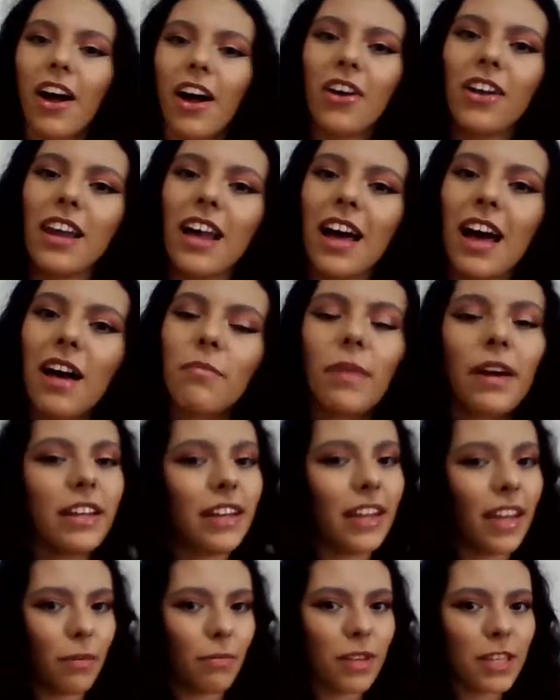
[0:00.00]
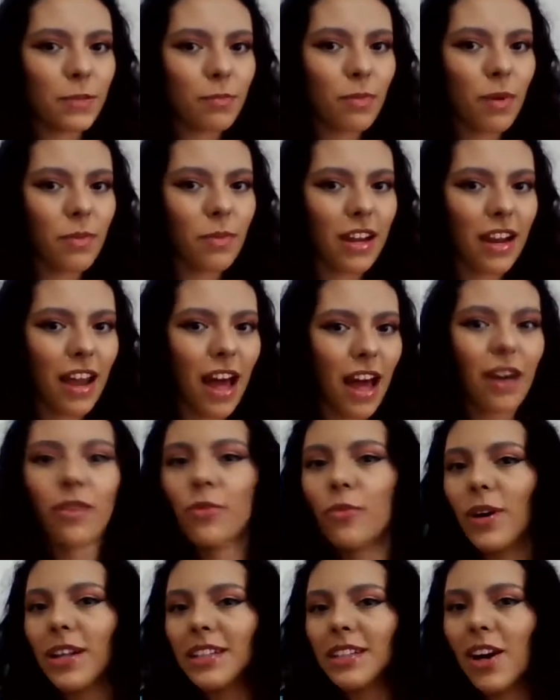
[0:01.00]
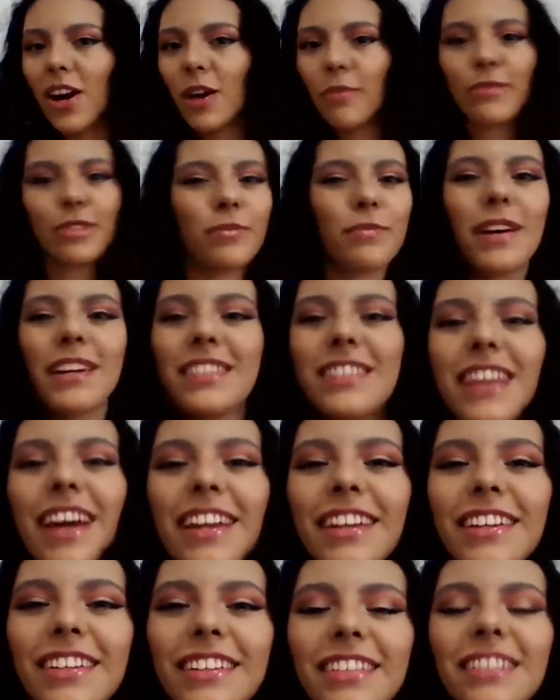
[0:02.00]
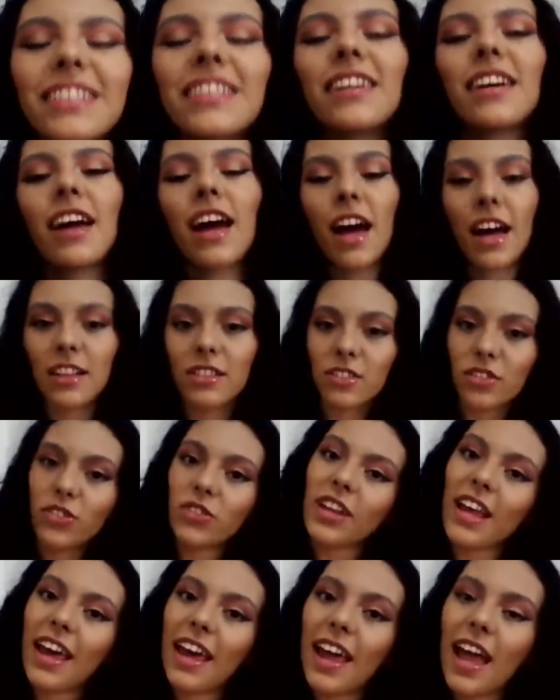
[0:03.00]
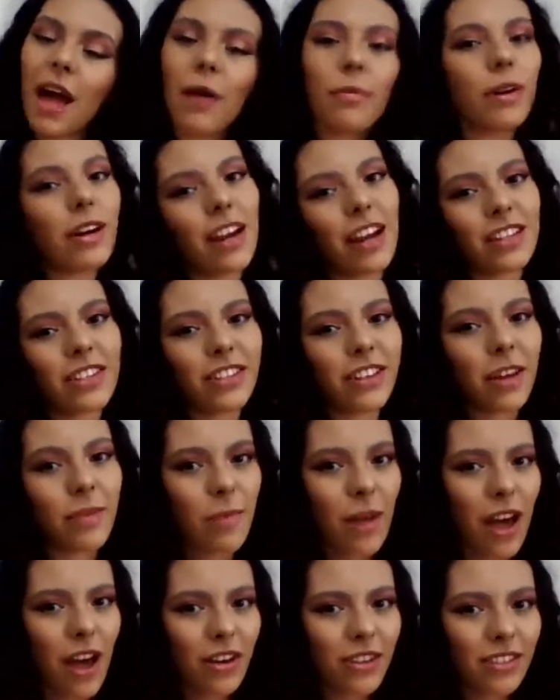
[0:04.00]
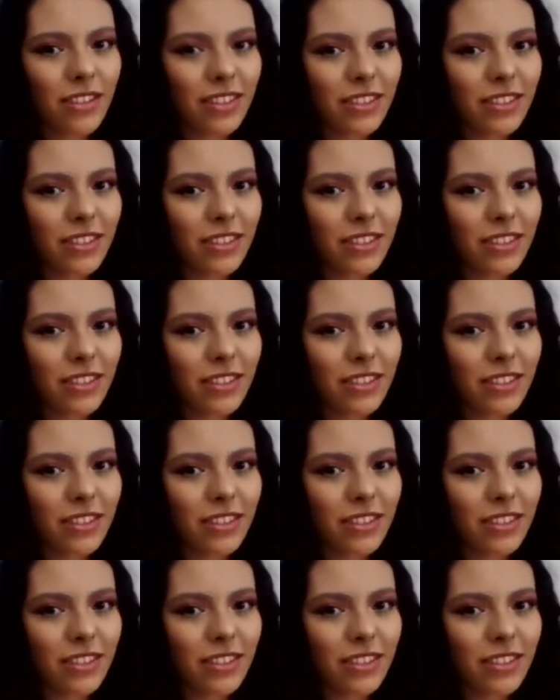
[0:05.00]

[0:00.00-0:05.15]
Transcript: Hola, my name is Pamela. Welcome to my channel. Today I'm gonna talk about